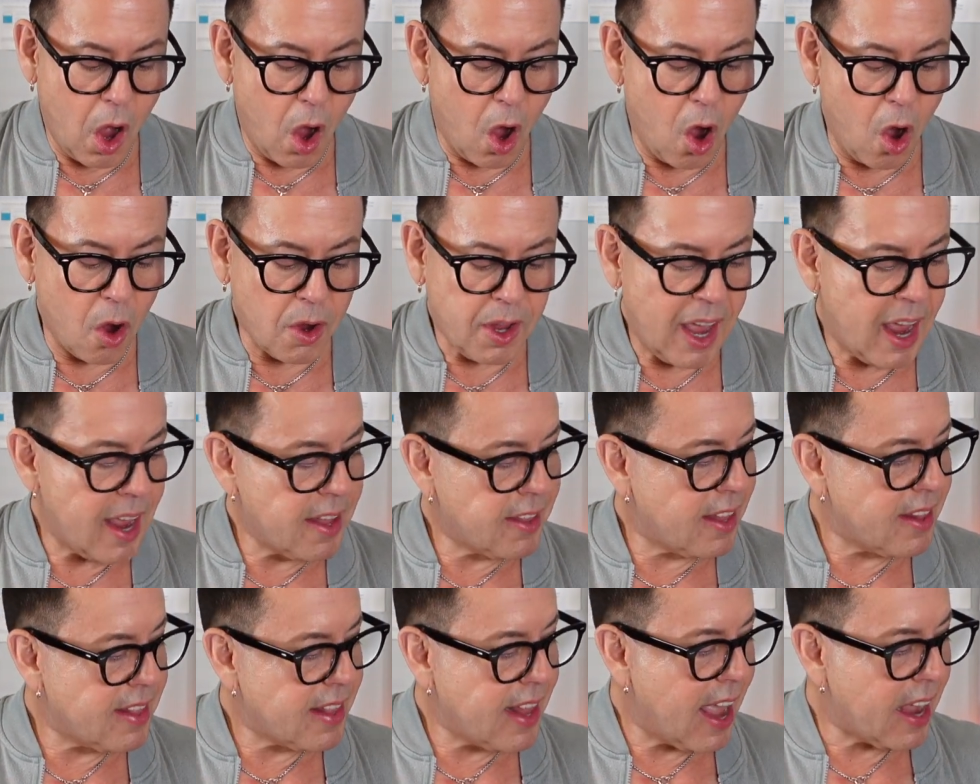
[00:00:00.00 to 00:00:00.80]
Okay,
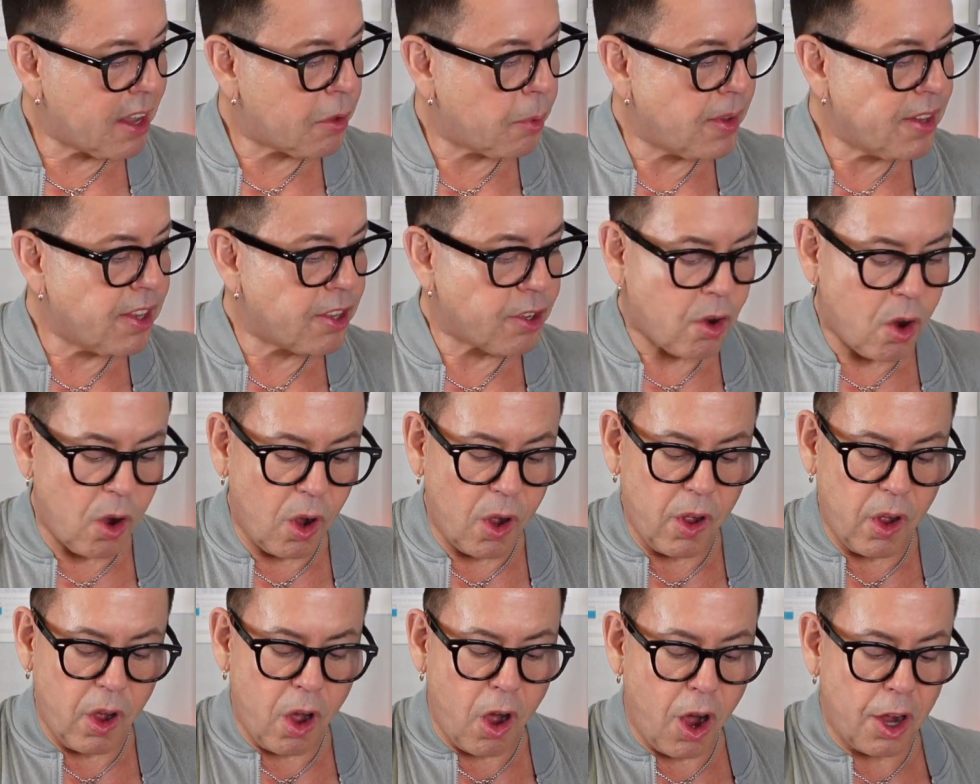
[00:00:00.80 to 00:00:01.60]
the next one is
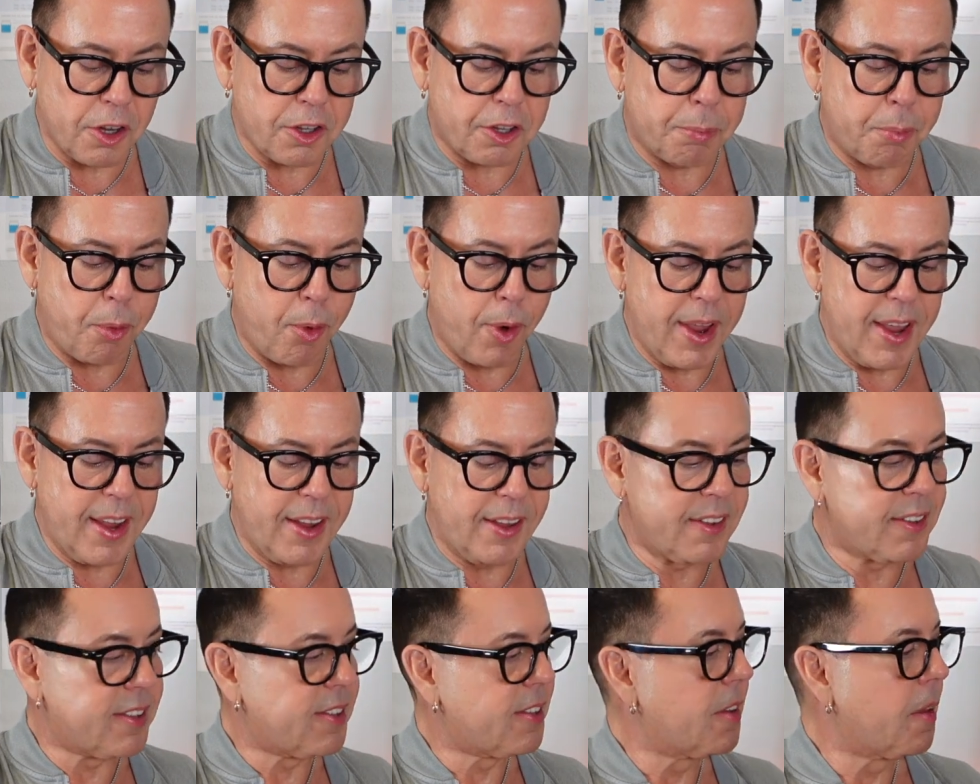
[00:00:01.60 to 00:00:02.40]
called Hot
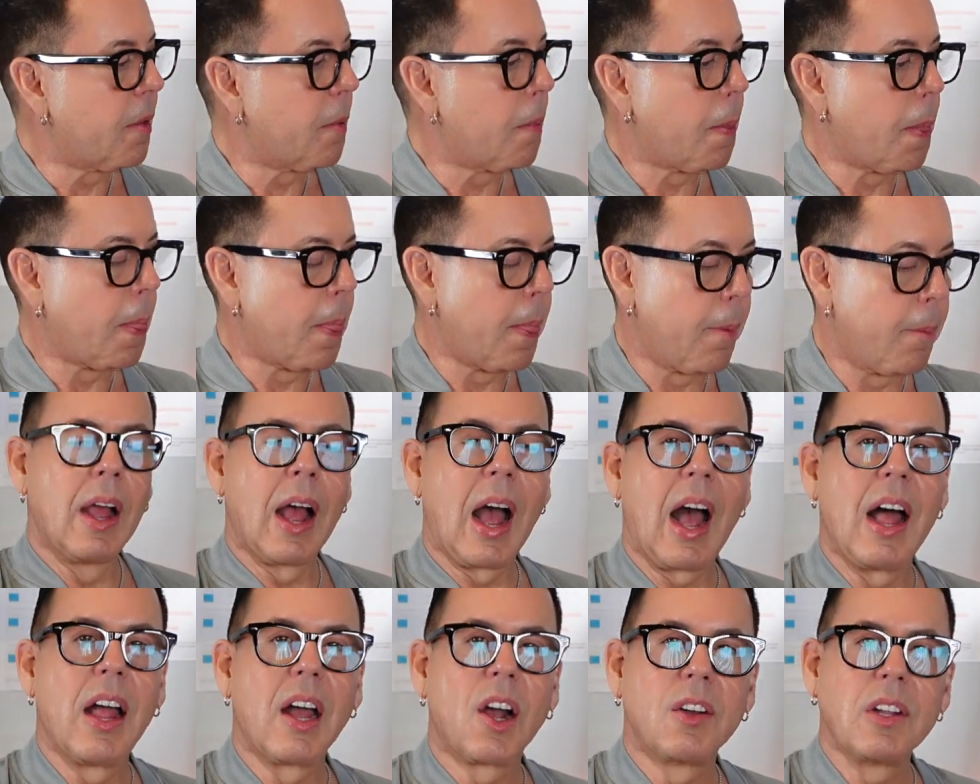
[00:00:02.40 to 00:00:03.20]
Springs.
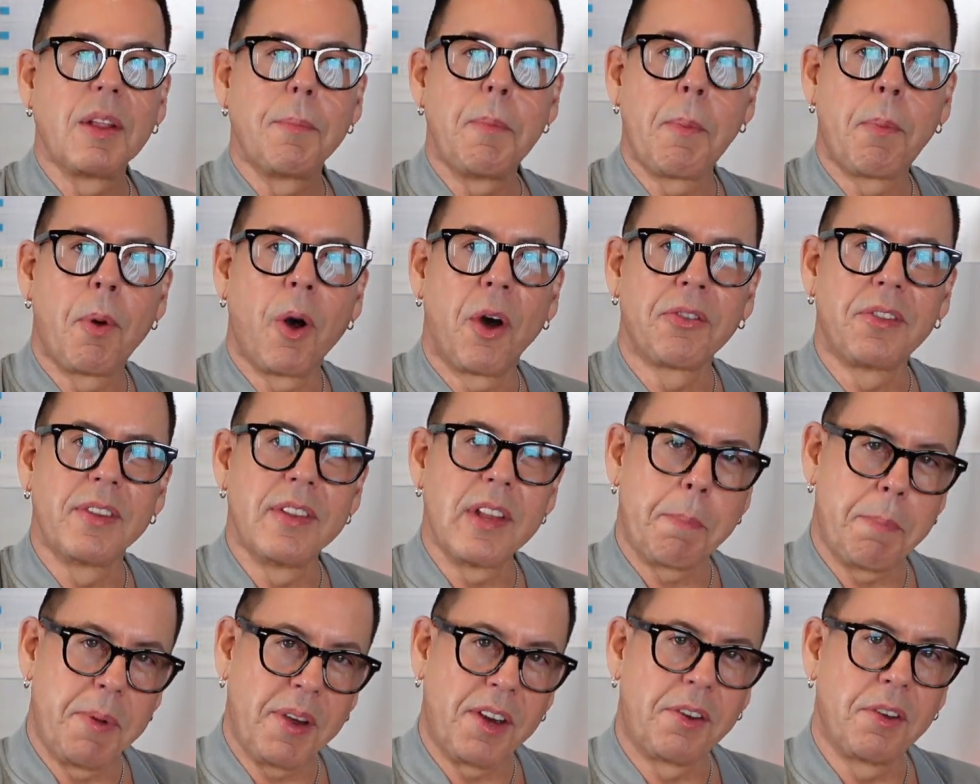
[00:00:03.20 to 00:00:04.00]
I'm gonna be posting
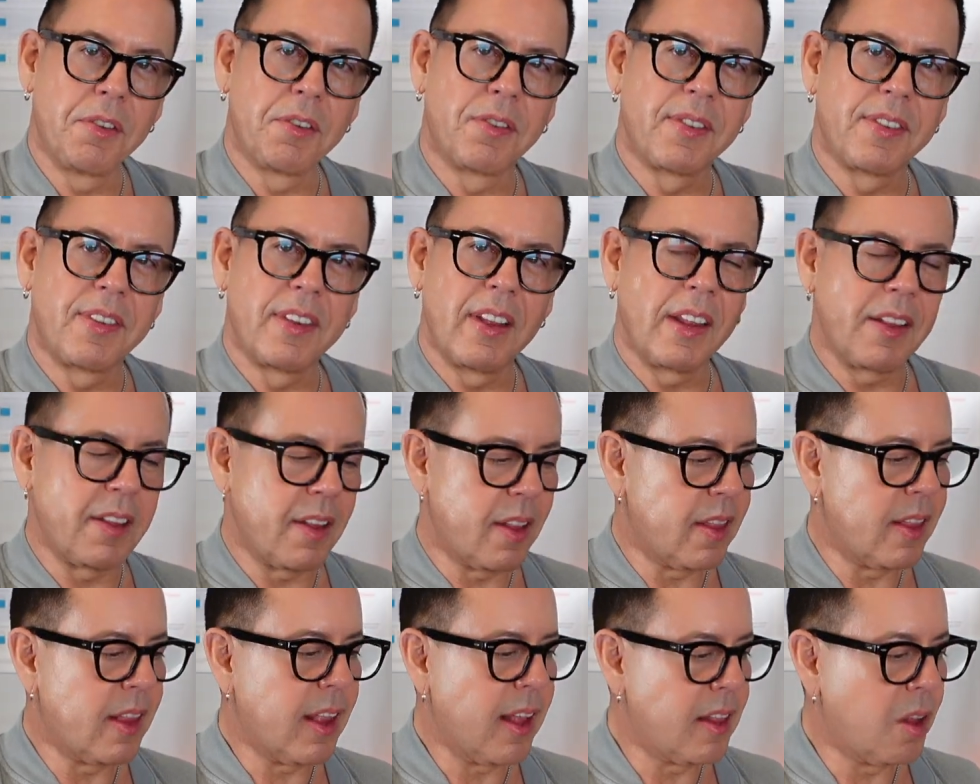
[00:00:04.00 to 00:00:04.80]
the pictures
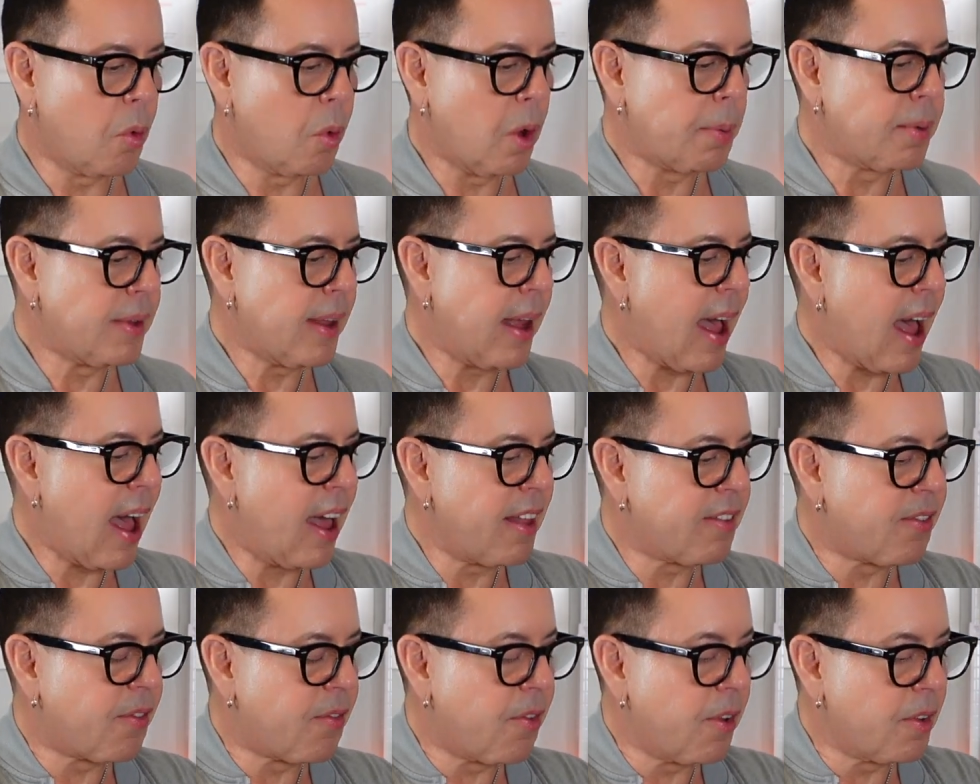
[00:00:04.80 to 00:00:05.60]
the website
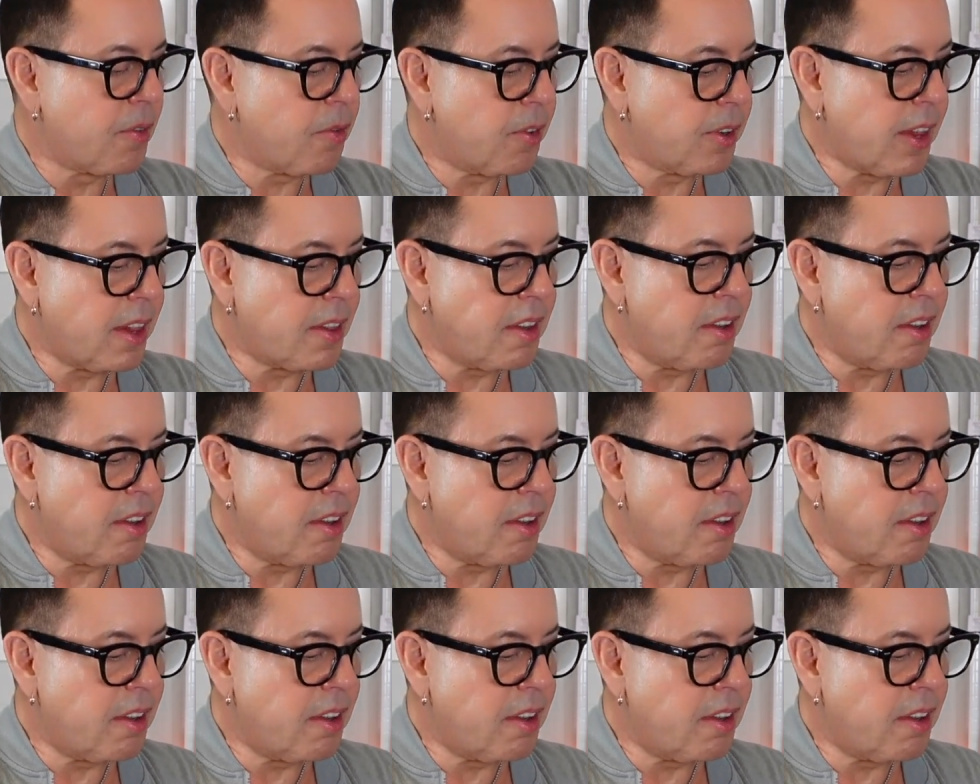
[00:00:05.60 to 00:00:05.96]
has for the